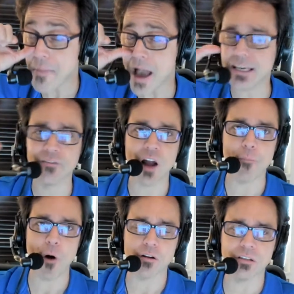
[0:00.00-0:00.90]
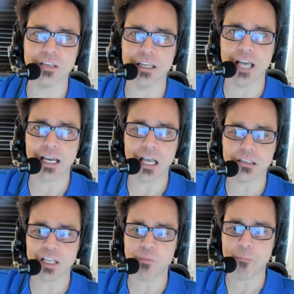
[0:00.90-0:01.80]
not giving up on the city. I guess
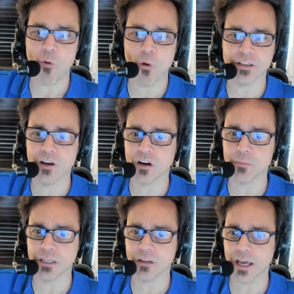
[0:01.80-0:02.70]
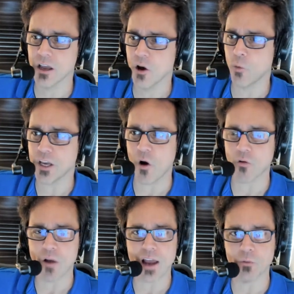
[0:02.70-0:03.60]
that's my point. You know what I mean? Like no, we go
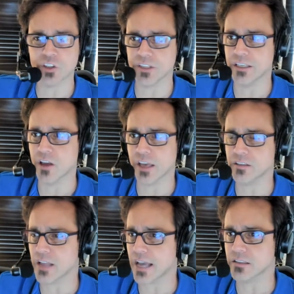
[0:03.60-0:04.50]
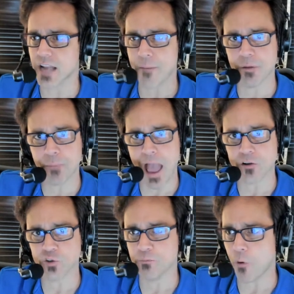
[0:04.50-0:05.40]
around and we see nice things, and uh, I'm in
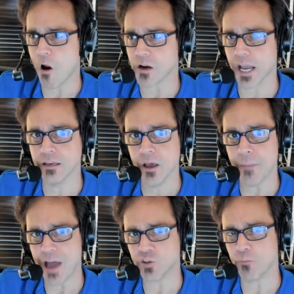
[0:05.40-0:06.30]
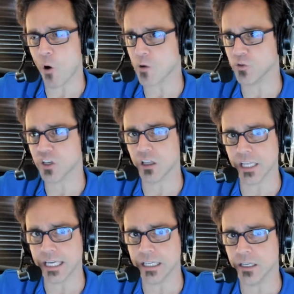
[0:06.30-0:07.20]
Patterson uh, Park, and Patterson Park was
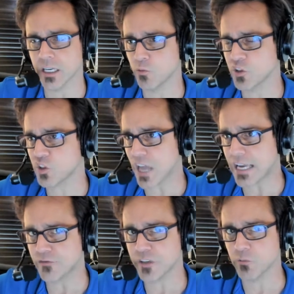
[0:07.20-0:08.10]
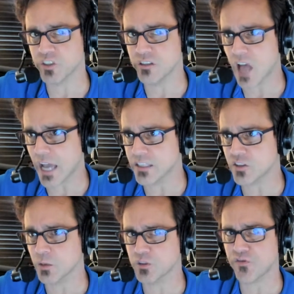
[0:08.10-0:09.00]
clean, and it was safe, and yeah. it was nice,
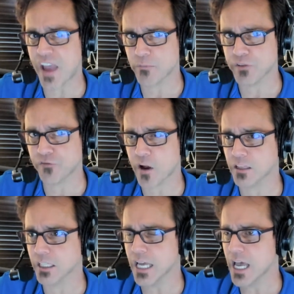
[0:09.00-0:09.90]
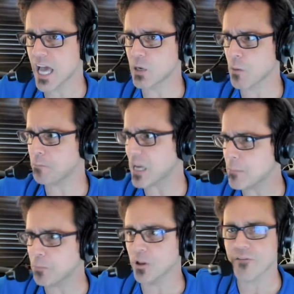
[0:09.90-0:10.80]
and it oh, was yeah. family friendly, and sure. there were
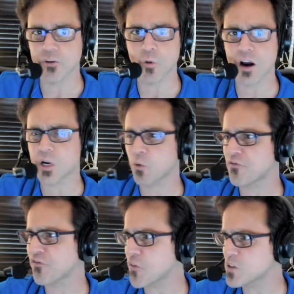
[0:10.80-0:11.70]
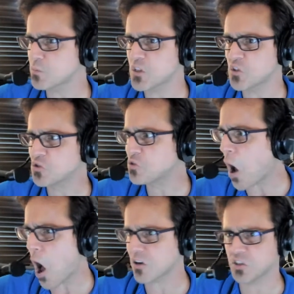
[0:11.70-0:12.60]
people everywhere, and there were frisbees and
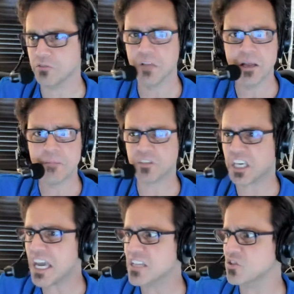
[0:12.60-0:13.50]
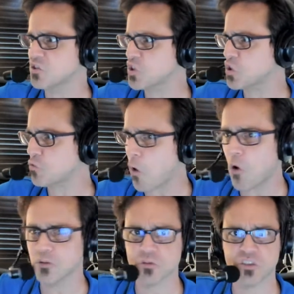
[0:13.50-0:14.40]
dogs and kids and
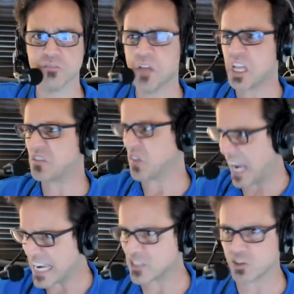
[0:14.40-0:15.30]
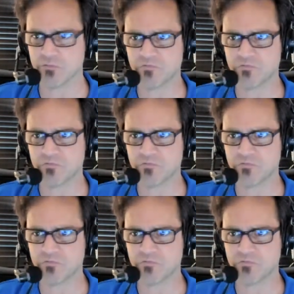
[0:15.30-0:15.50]
strollers and dates and